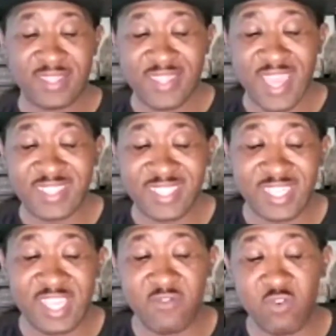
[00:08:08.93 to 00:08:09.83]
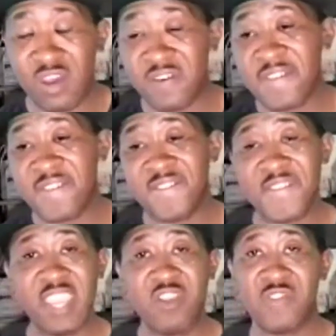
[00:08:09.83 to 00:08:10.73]
that's the level of
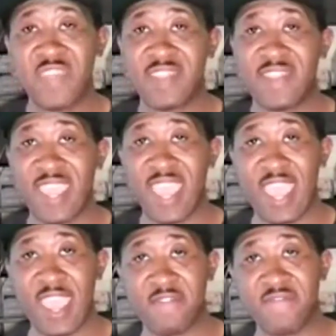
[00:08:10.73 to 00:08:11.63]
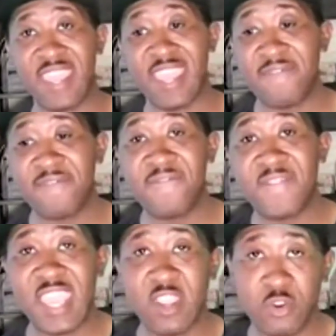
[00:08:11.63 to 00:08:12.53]
fear that they have. They
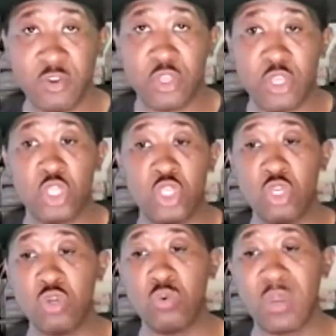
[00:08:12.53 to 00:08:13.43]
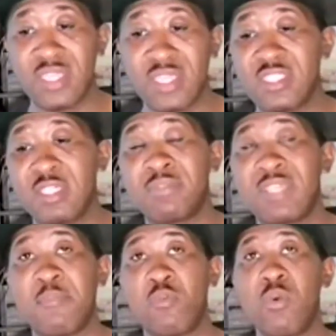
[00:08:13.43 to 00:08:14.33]
fear you in some
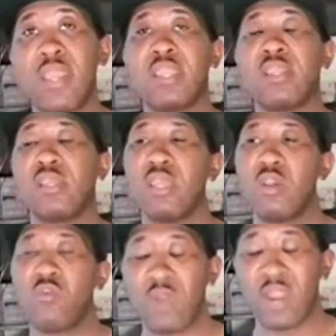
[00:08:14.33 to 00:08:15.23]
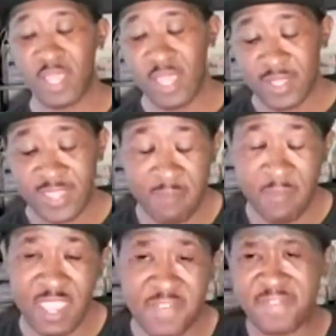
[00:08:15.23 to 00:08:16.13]
type of way, right? They
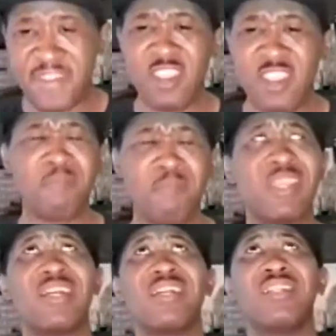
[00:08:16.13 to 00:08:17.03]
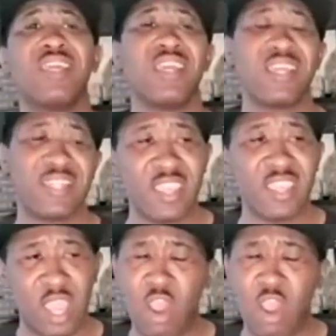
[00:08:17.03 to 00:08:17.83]
may fear because I